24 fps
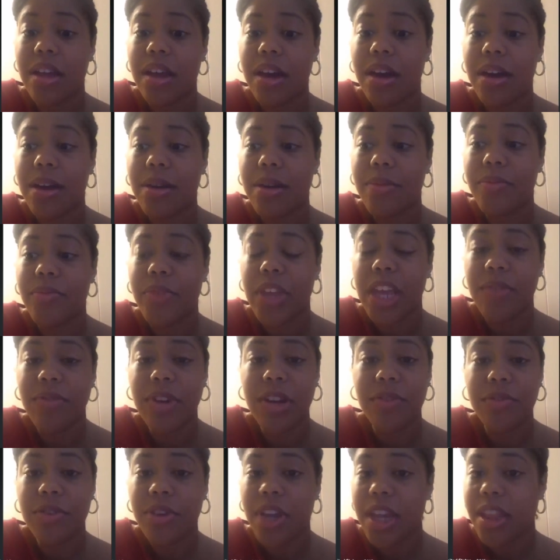
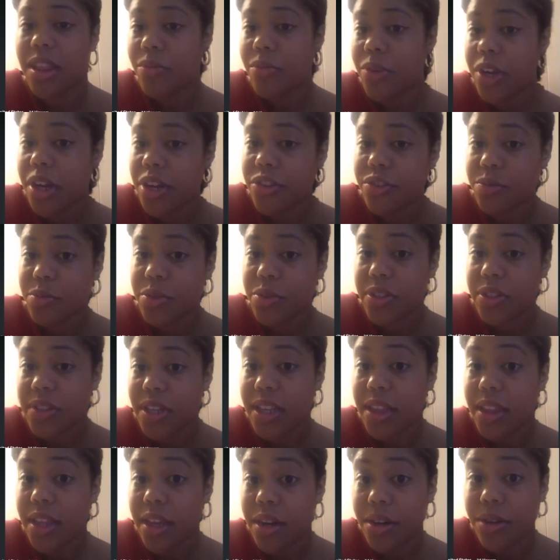even if you're getting the
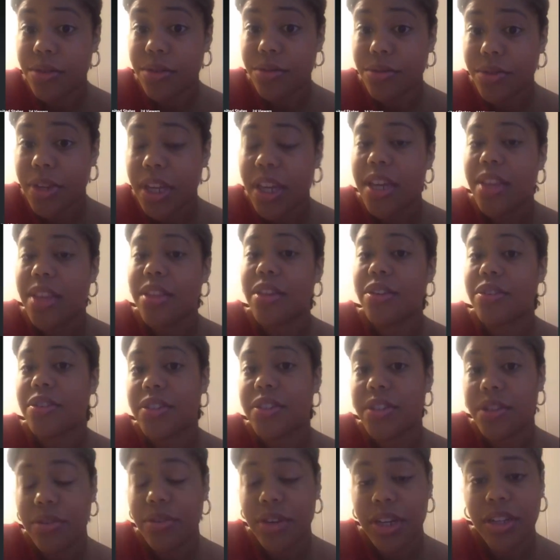100% loan, they're
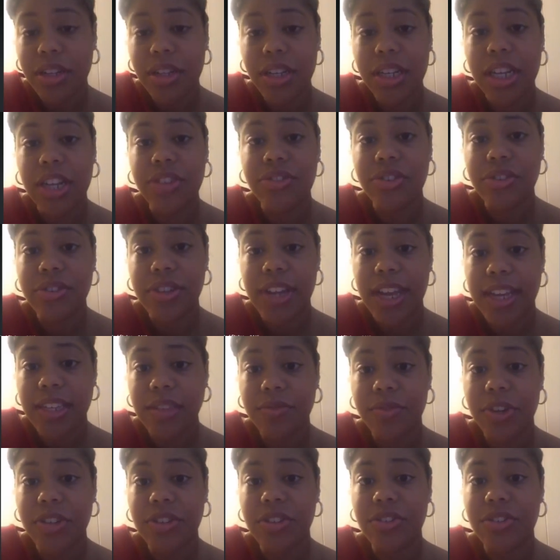still going to look at your debts
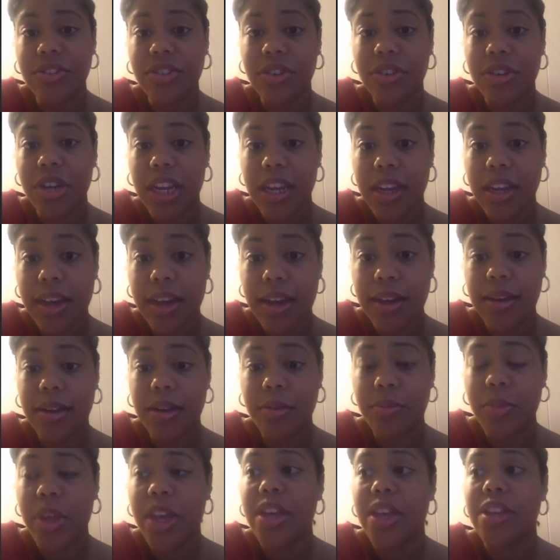versus your
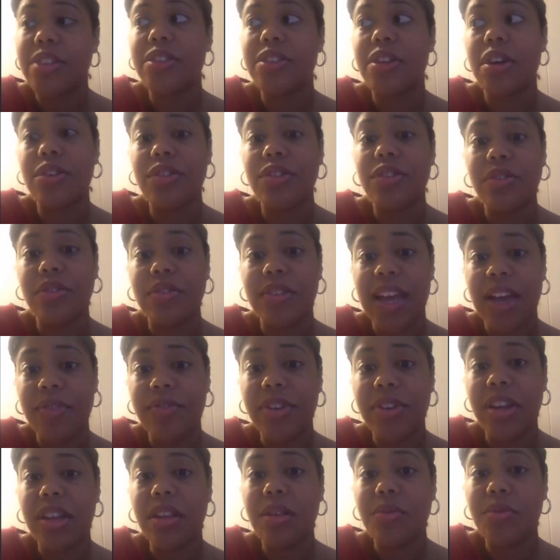income. So you
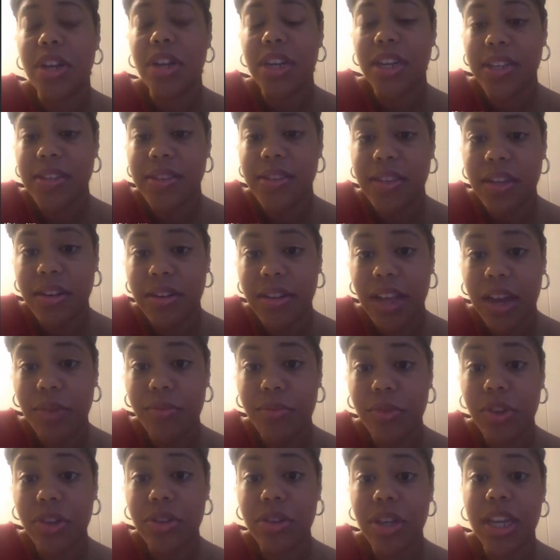definitely want to consider that
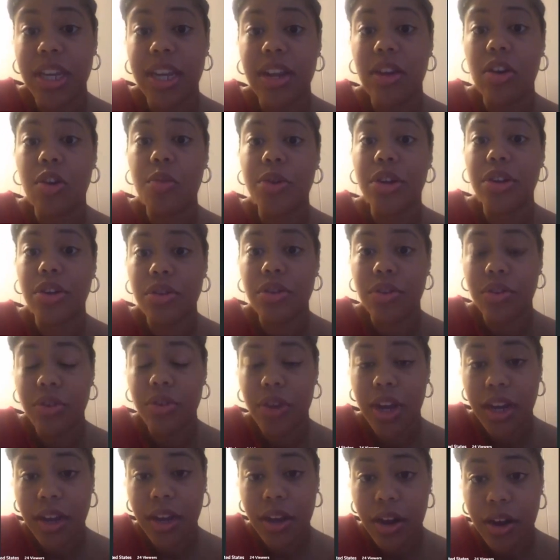when you're looking at opening new
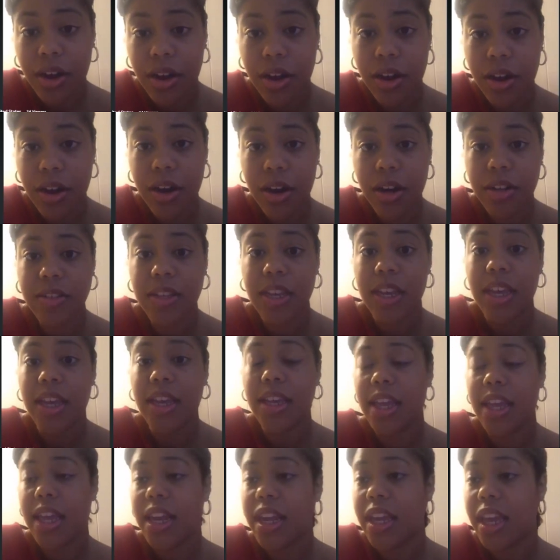credit cards,
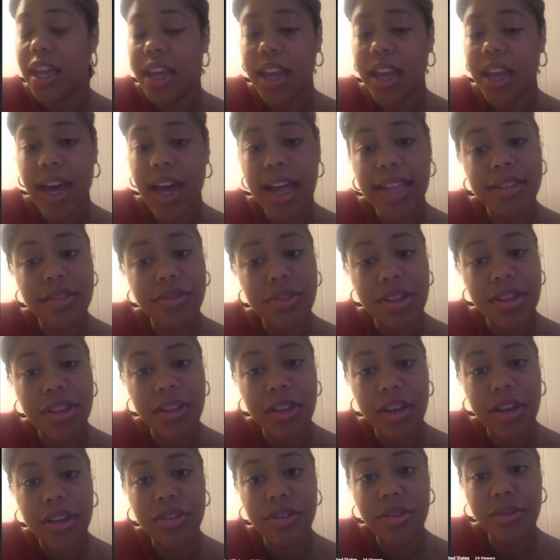getting any kinds
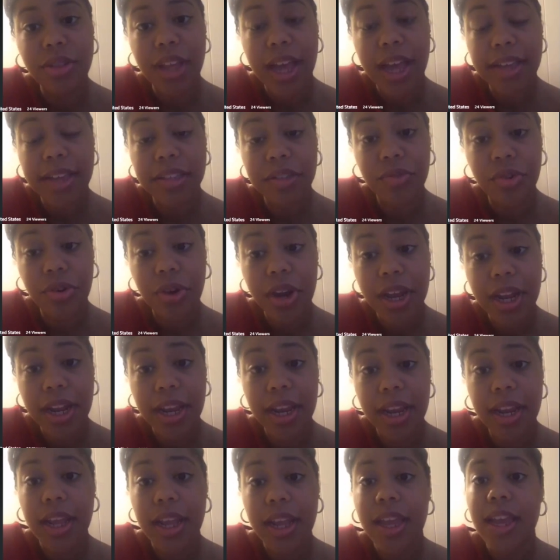of new lines of
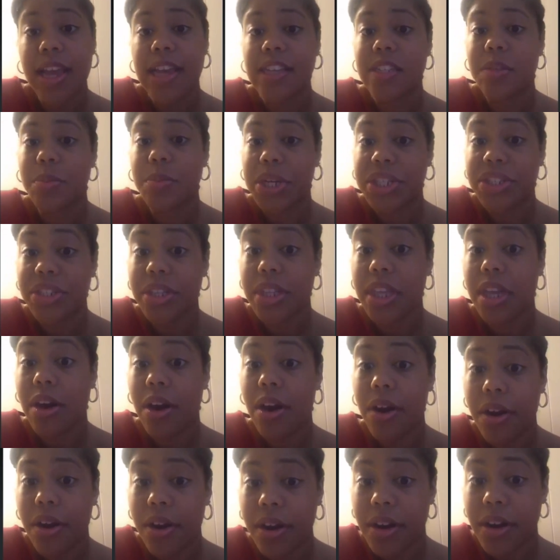credit, especially
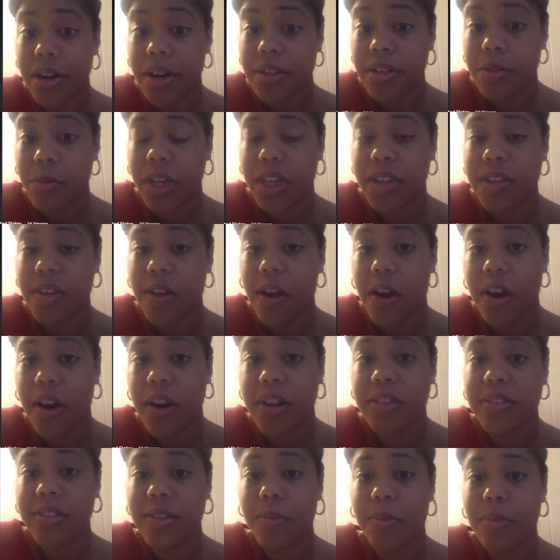cars, because
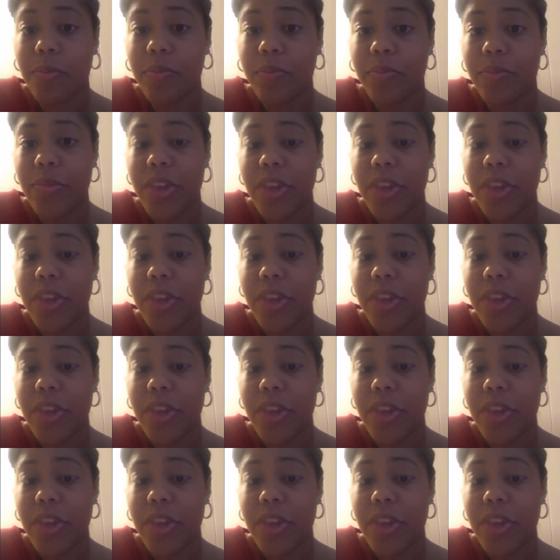cars are the